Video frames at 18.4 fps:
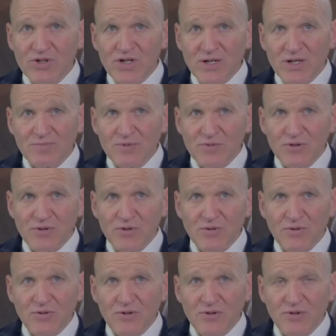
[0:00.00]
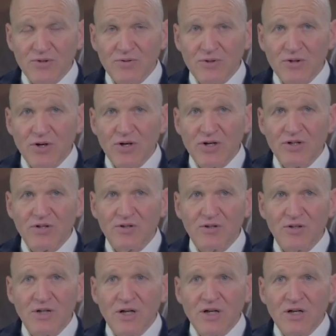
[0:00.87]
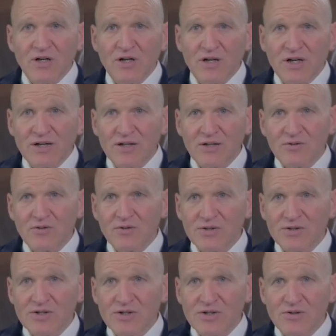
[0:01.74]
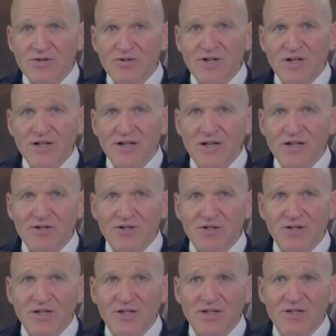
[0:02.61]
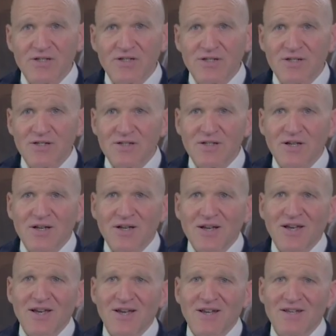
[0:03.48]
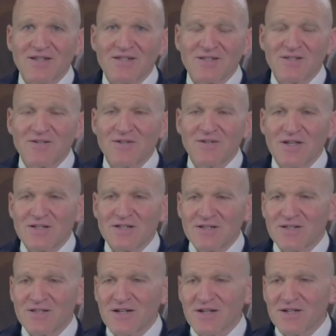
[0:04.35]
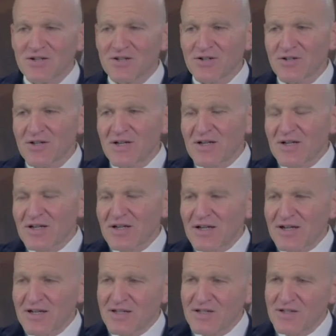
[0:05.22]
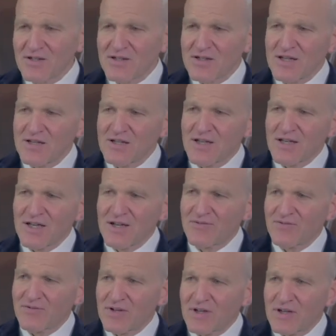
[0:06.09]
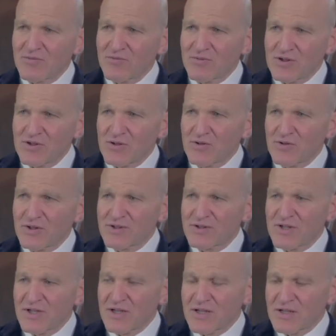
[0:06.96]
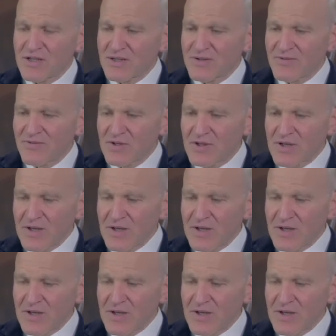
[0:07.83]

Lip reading: chapter or an article called "So Doc, How'd You Get Into This?" And as a doctor, I tend to have what's called a